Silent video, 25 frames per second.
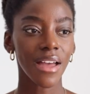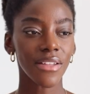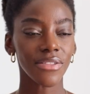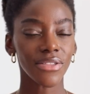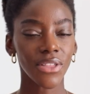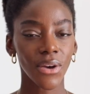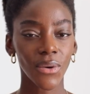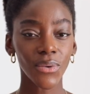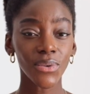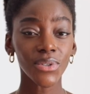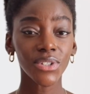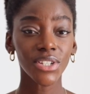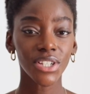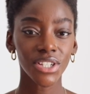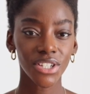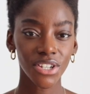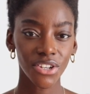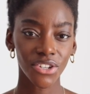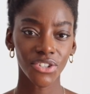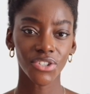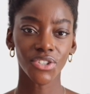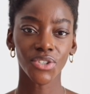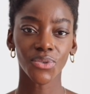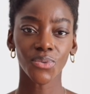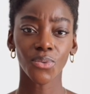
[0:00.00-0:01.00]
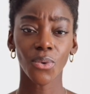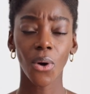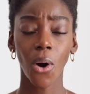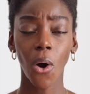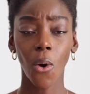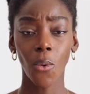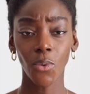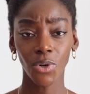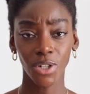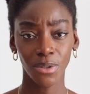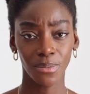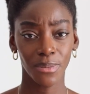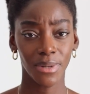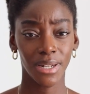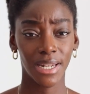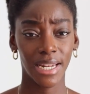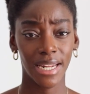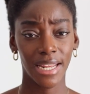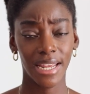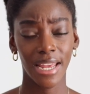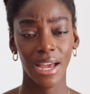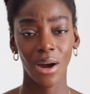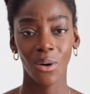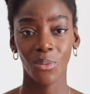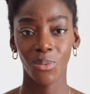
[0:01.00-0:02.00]
And those decisions will
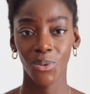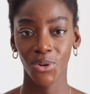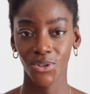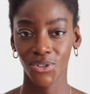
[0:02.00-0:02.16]
ultimately help